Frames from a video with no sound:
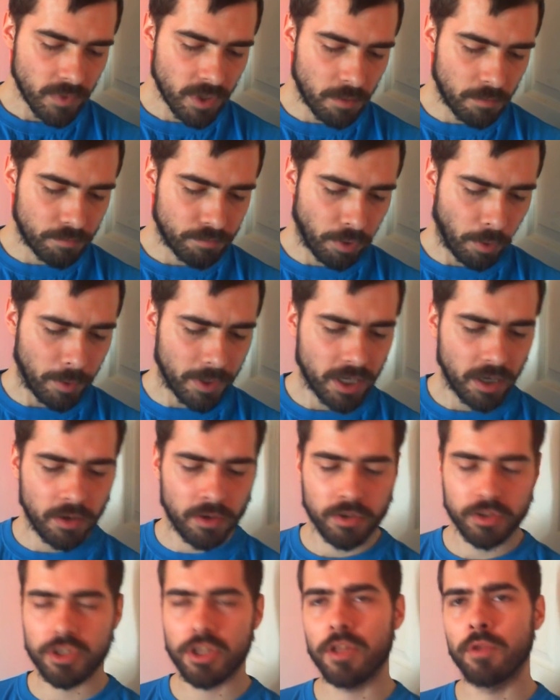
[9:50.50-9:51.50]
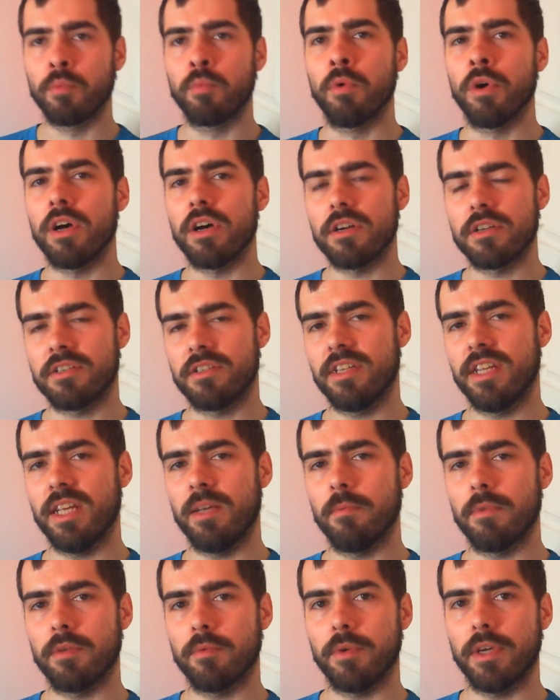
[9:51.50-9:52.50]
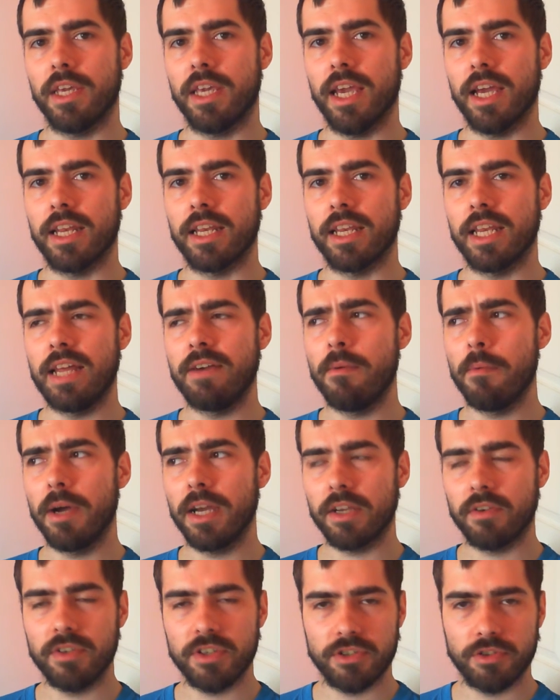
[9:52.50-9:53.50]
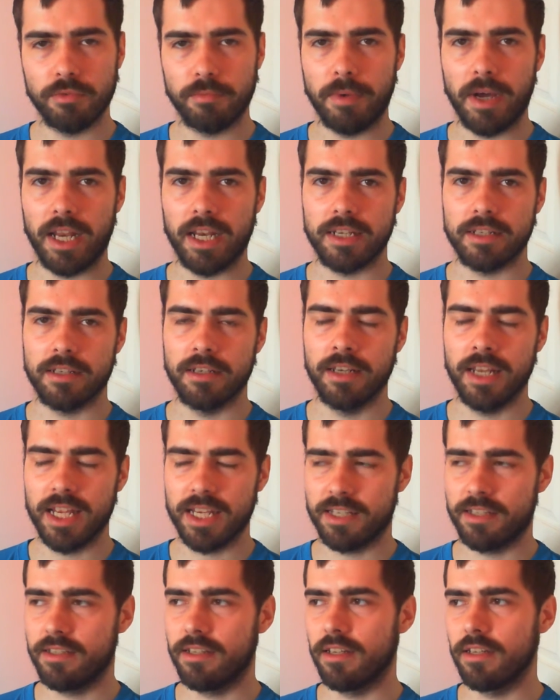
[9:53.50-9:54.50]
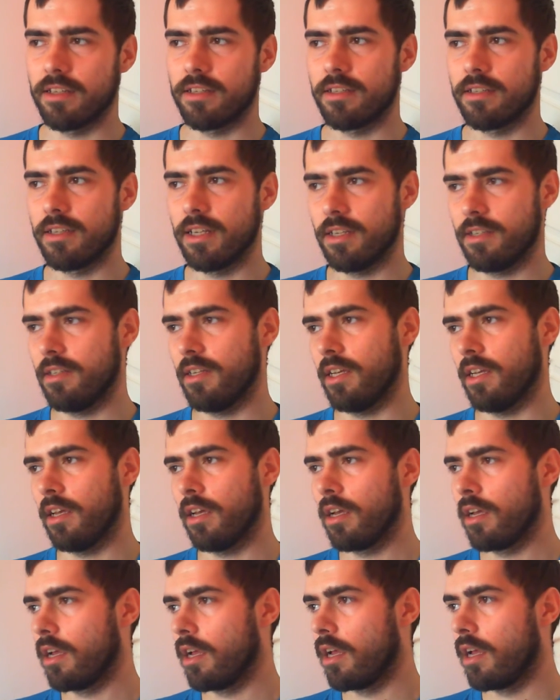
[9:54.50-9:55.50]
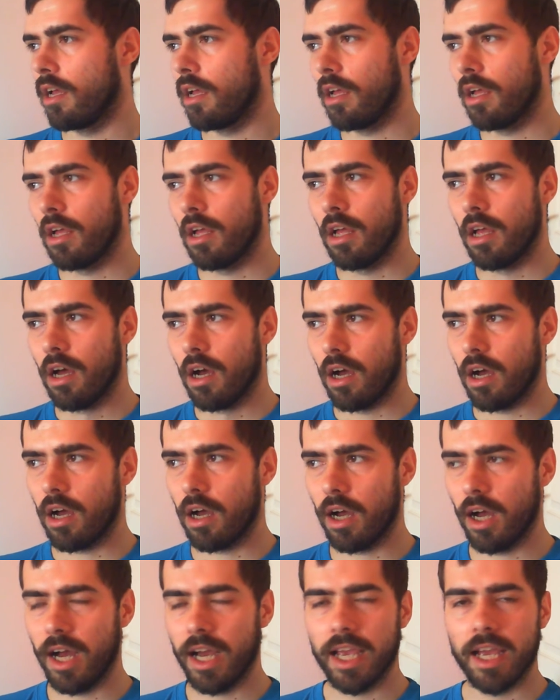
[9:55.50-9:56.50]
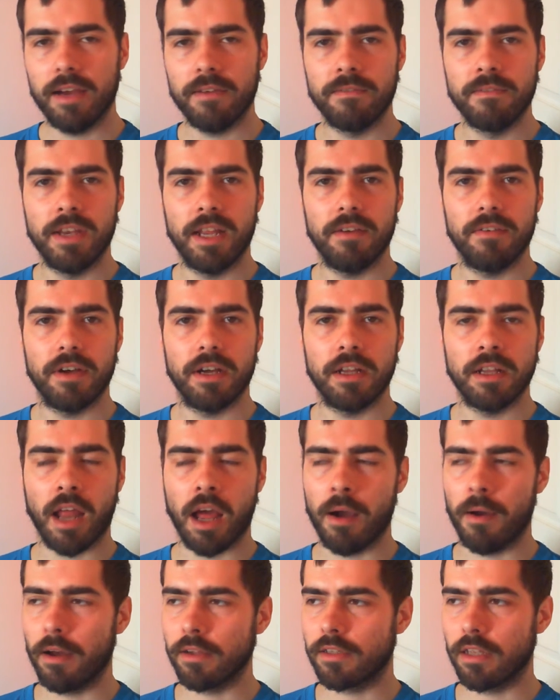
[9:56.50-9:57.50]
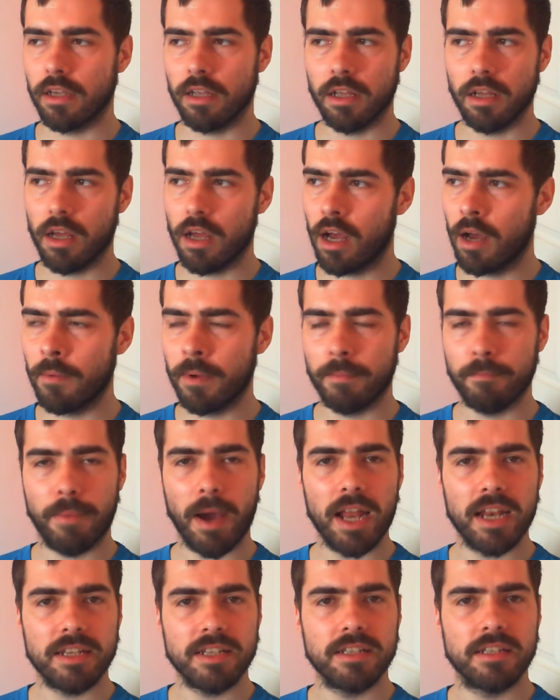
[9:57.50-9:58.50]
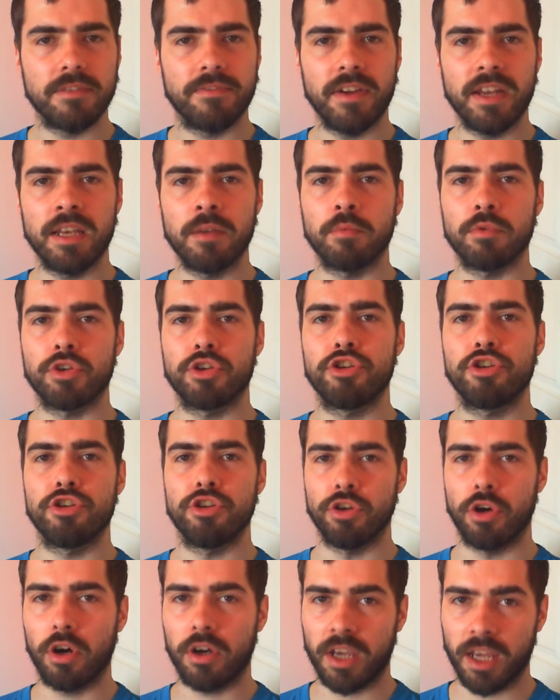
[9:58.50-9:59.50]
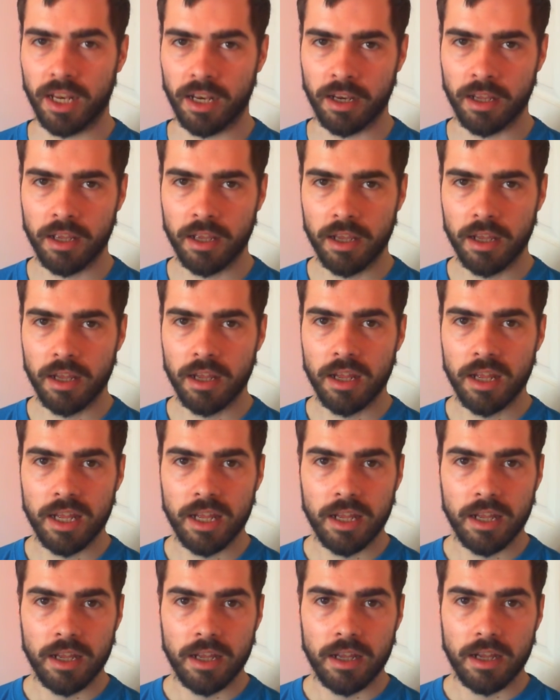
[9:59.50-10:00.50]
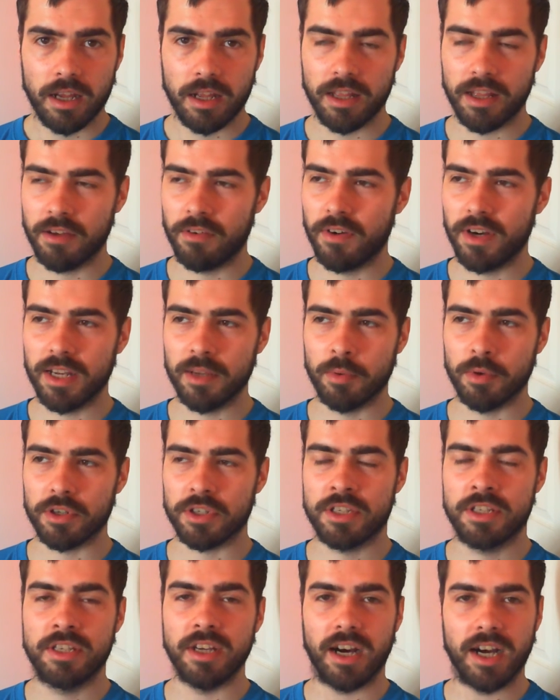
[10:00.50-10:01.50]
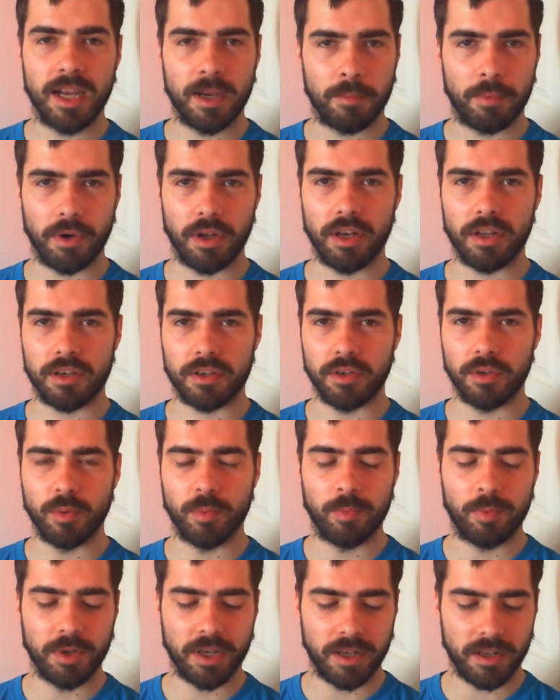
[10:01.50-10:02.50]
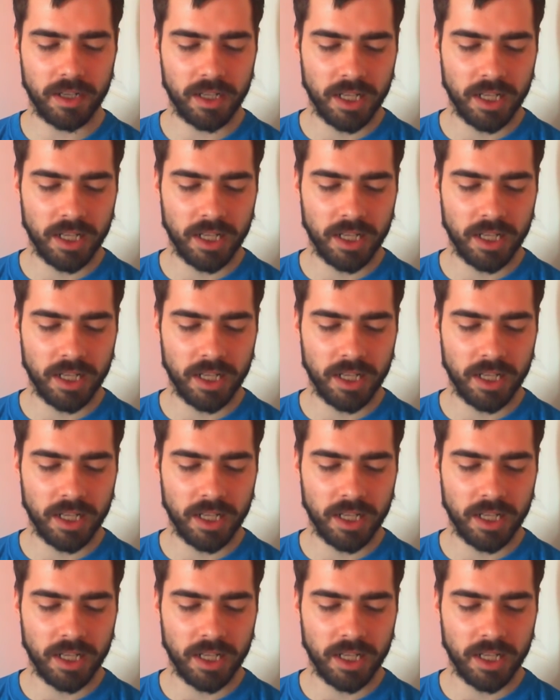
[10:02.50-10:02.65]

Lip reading: probably going on to the worst team of the weekend. Never mind Crystal Palace, Leicester City. I have never... I mean, Palace's defending was shocking. It really was diabolical. But